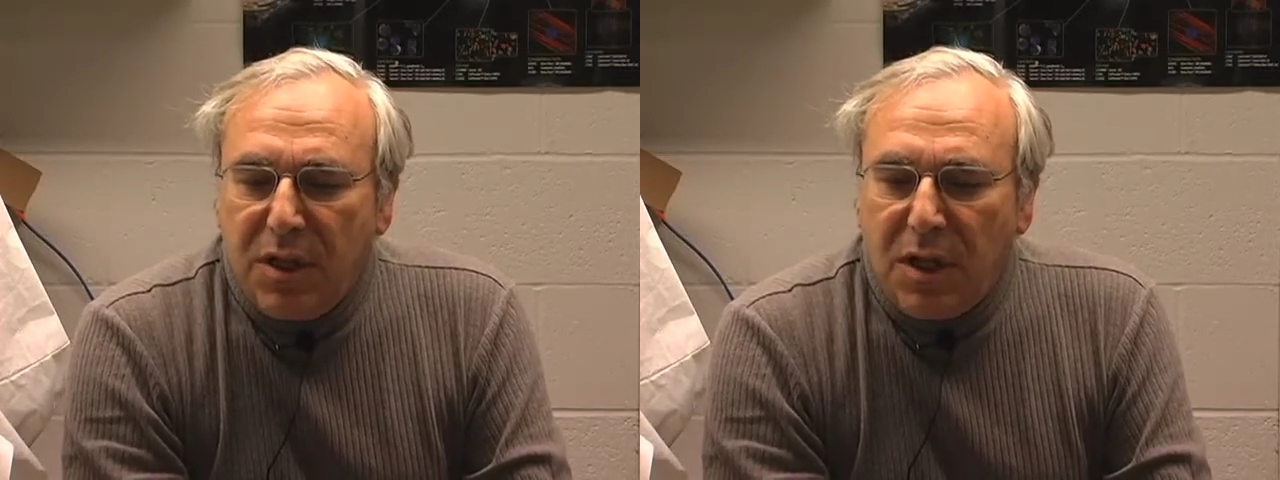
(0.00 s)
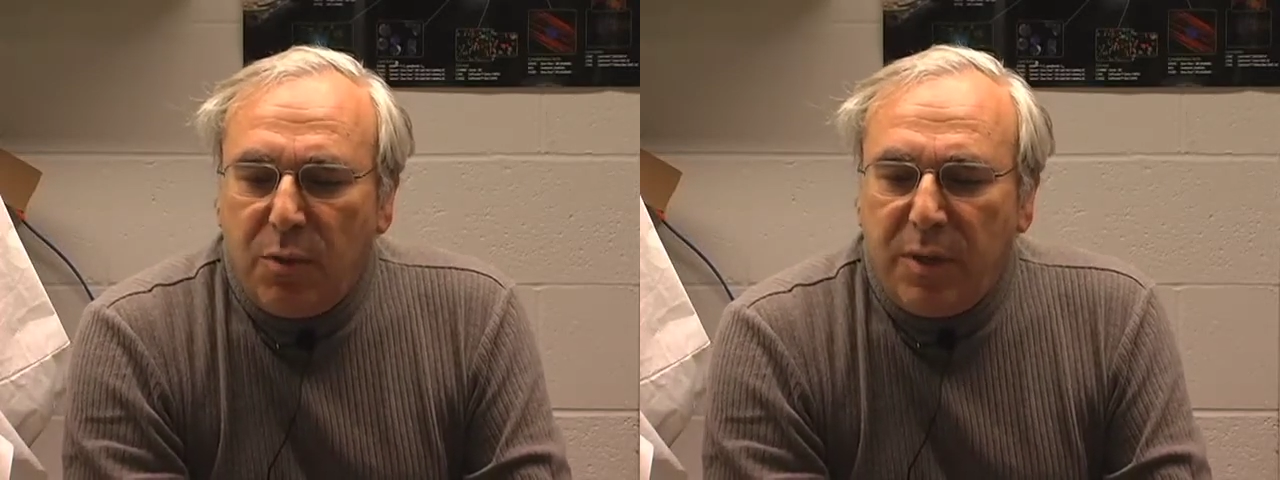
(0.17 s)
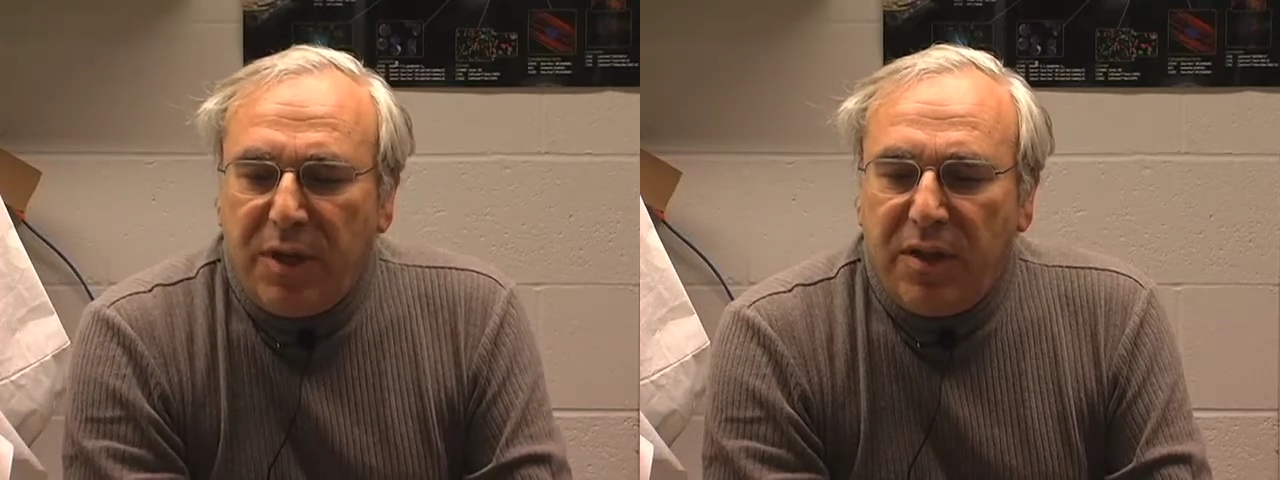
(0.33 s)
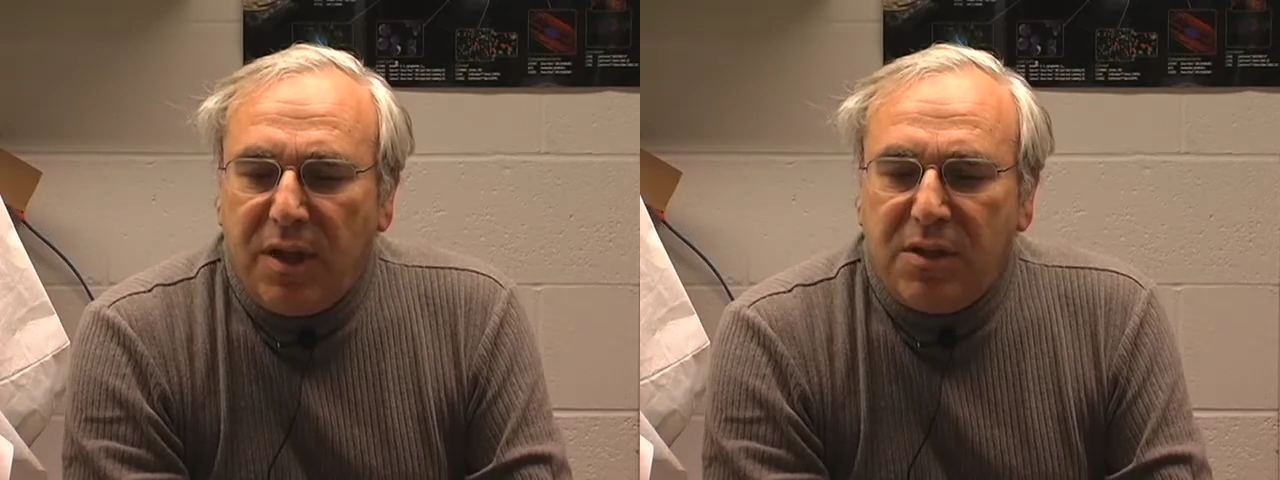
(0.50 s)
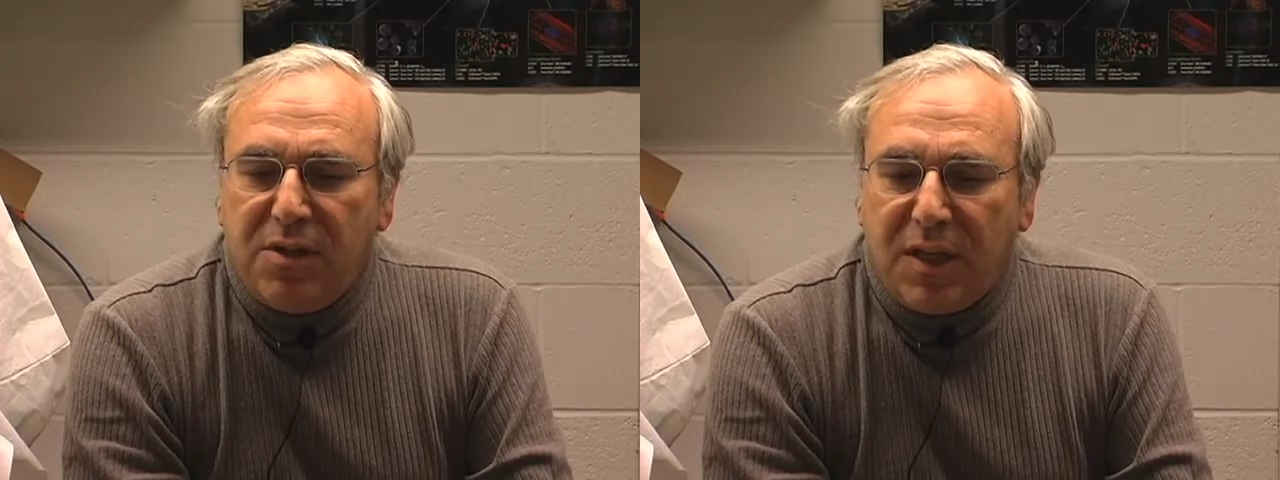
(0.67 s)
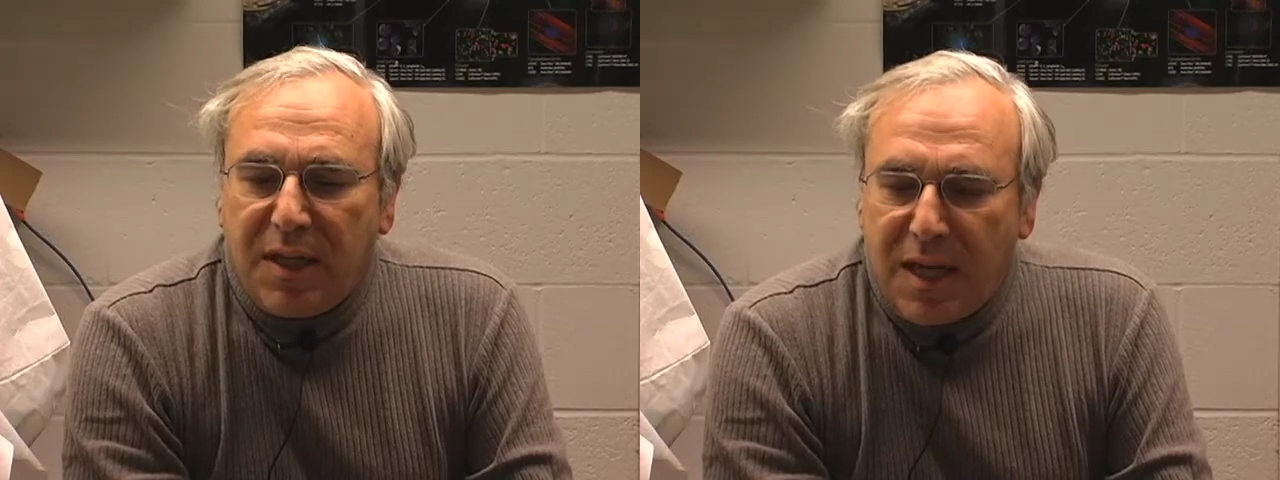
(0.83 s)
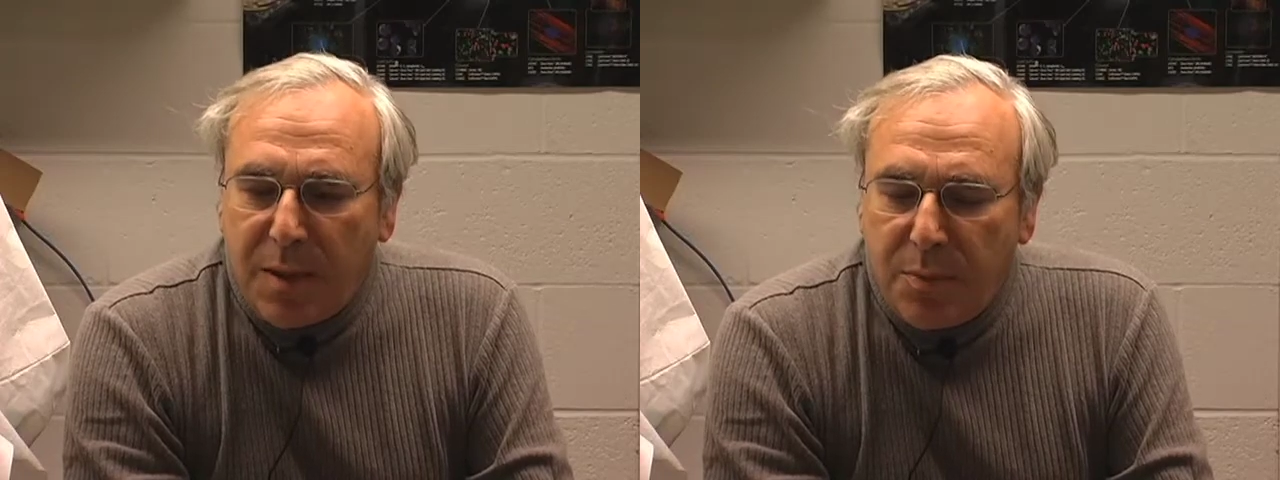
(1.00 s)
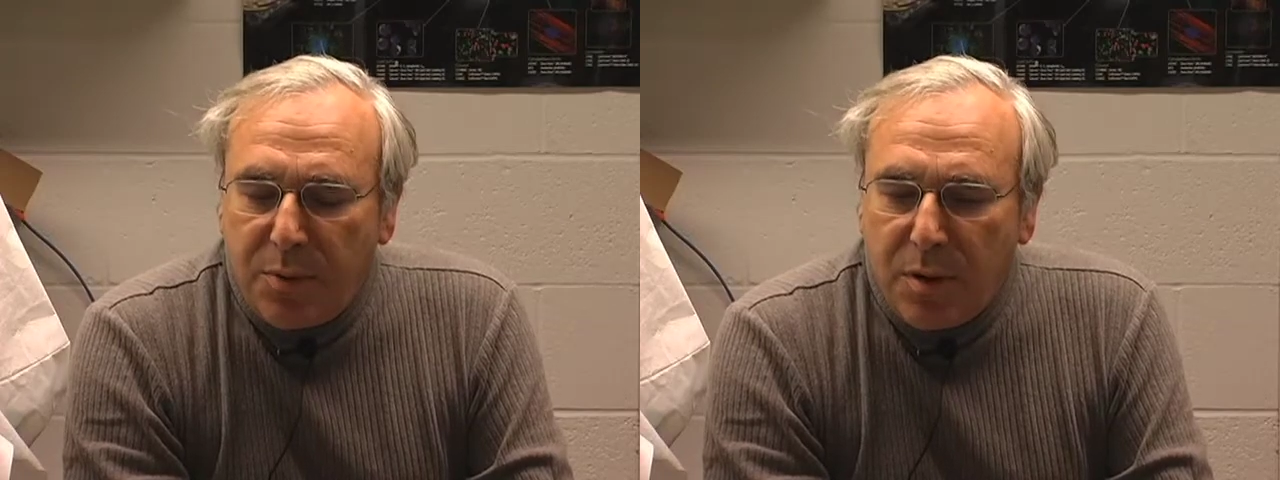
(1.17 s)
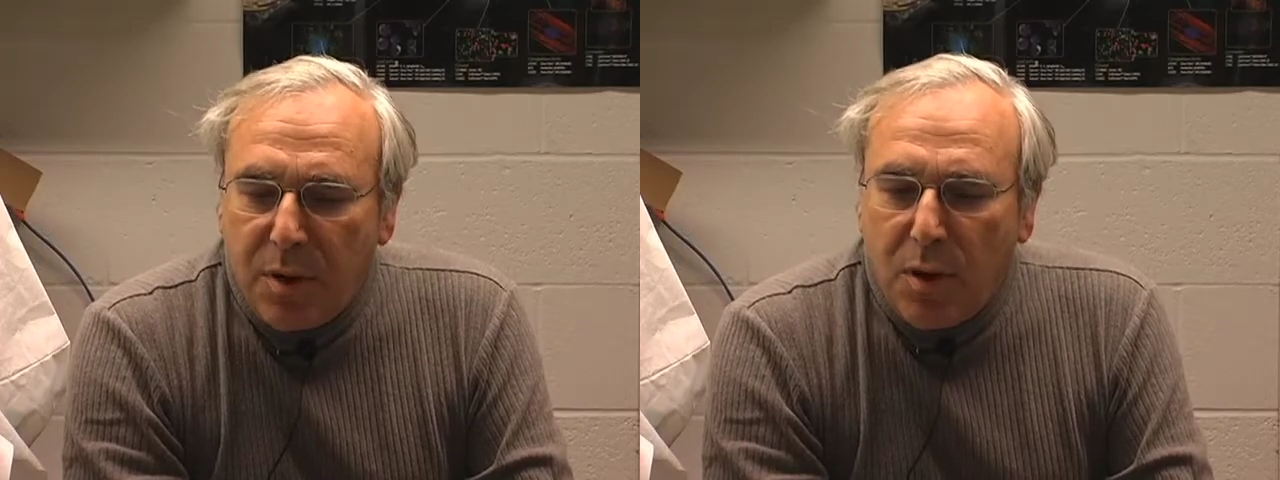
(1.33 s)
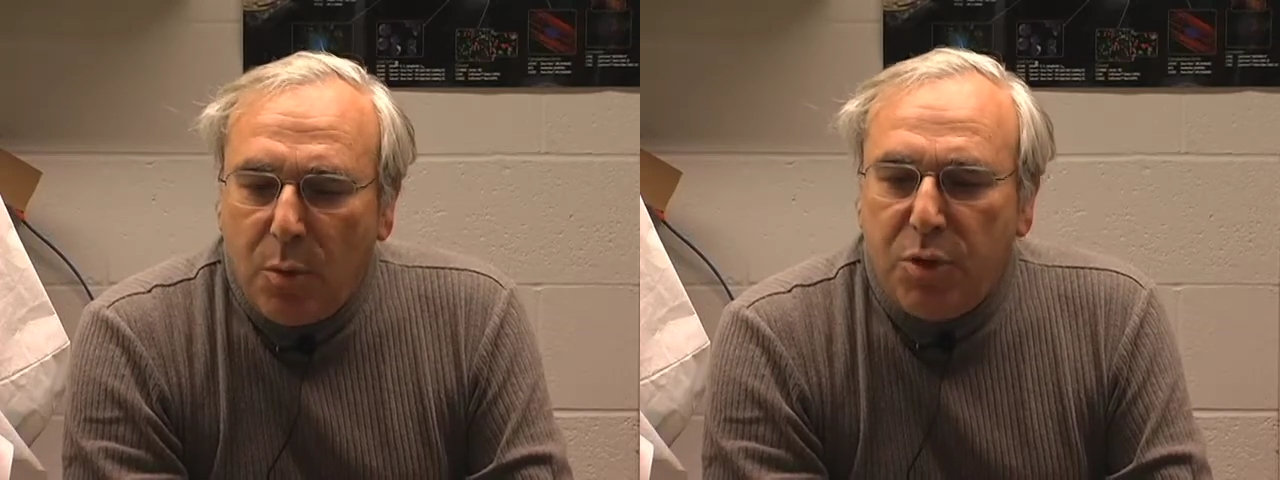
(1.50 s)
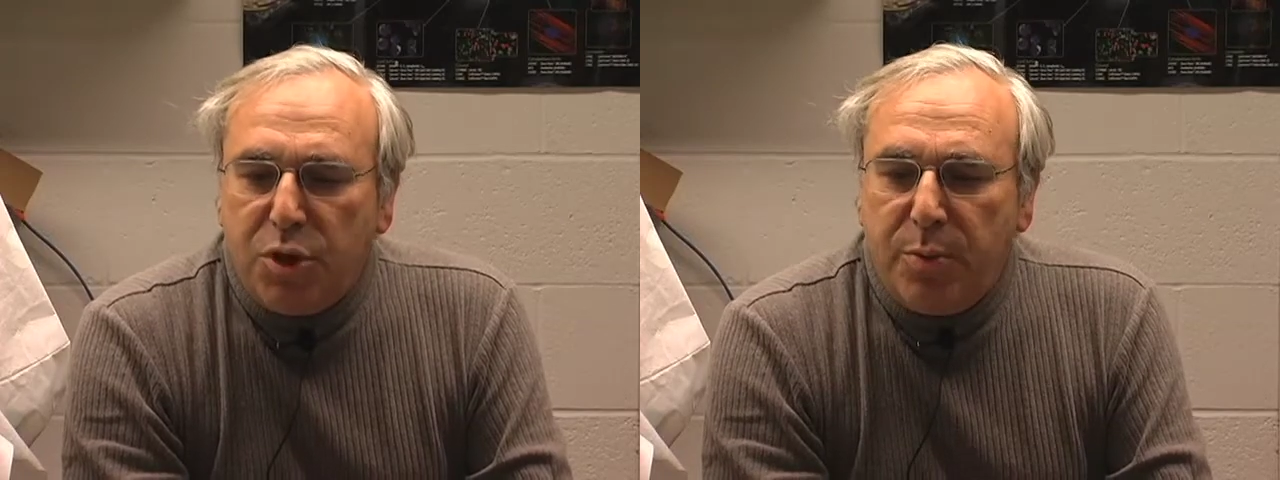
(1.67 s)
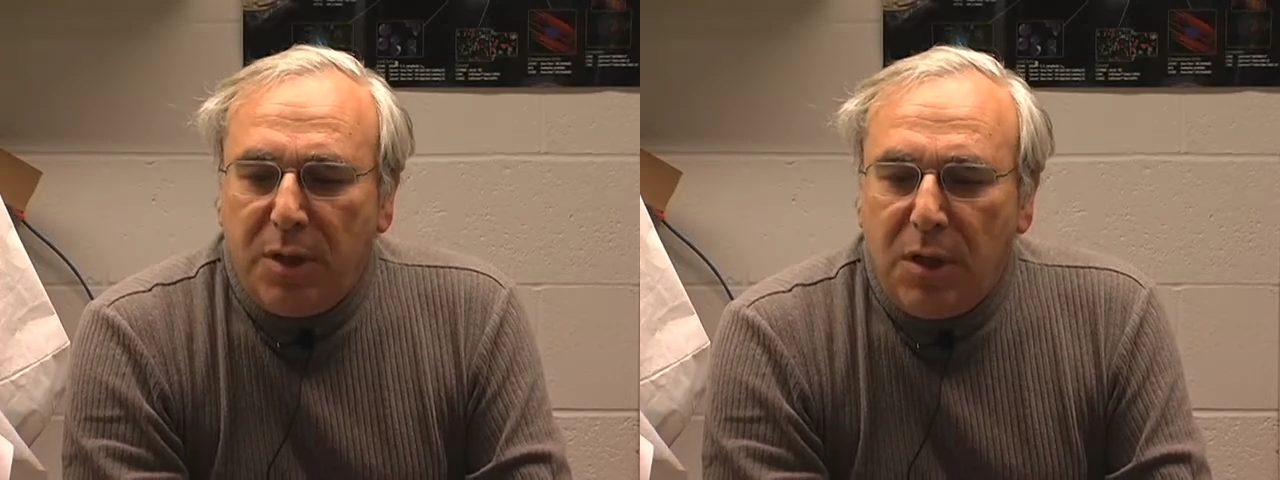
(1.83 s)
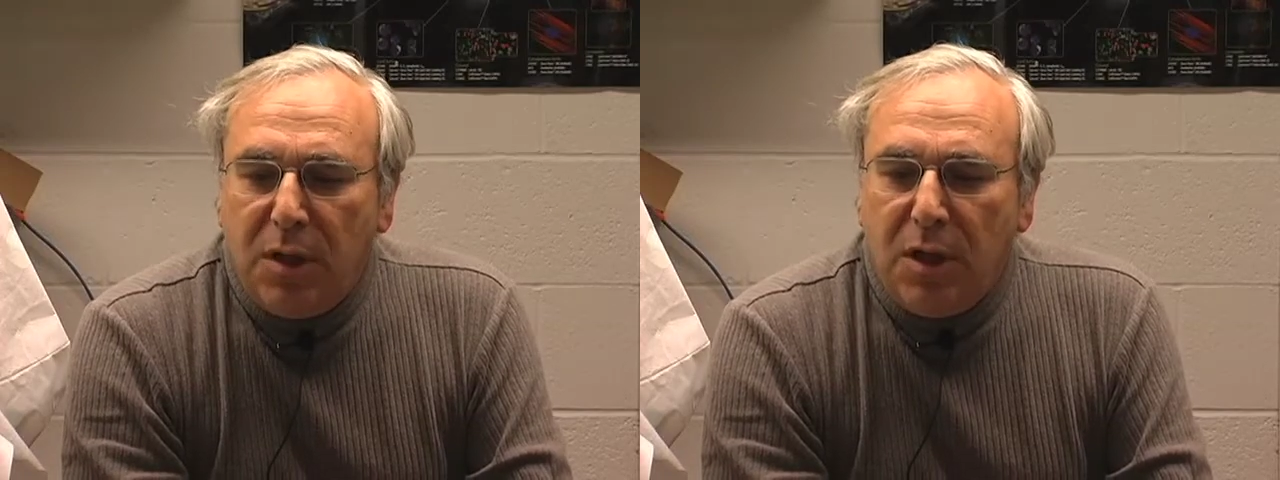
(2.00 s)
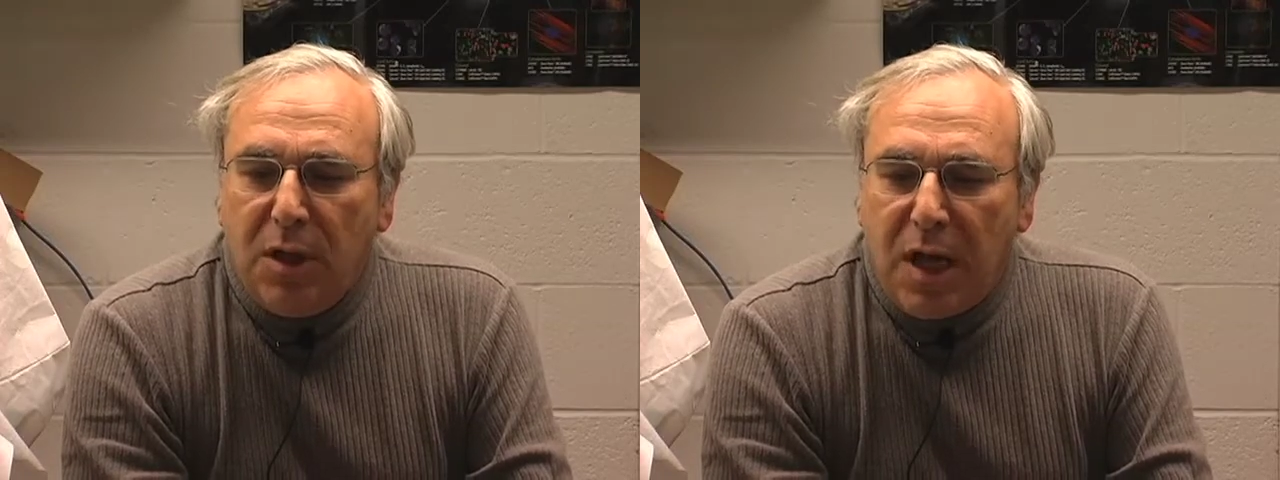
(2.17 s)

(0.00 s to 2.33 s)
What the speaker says: and when there's a gap which will,